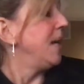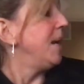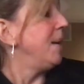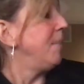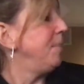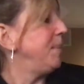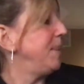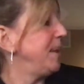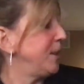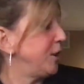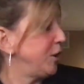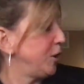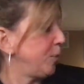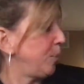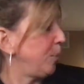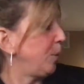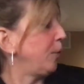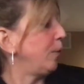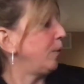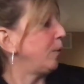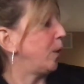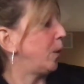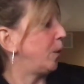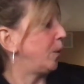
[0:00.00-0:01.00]
Mr.
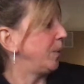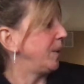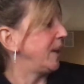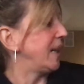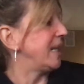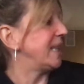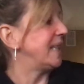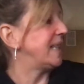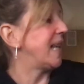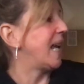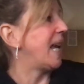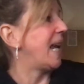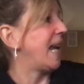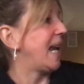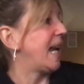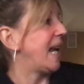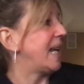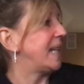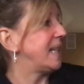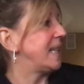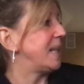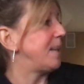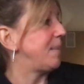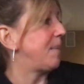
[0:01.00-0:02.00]
Perrone is the
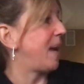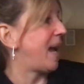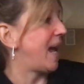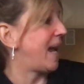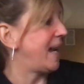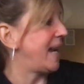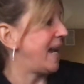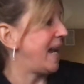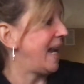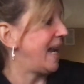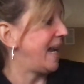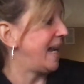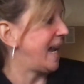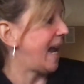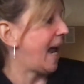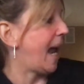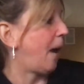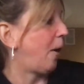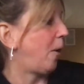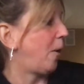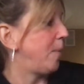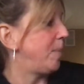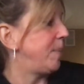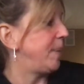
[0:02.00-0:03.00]
handyman in
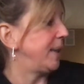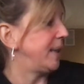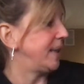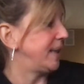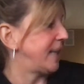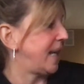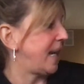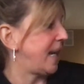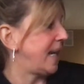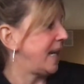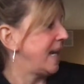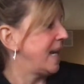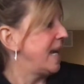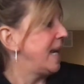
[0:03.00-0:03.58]
our building.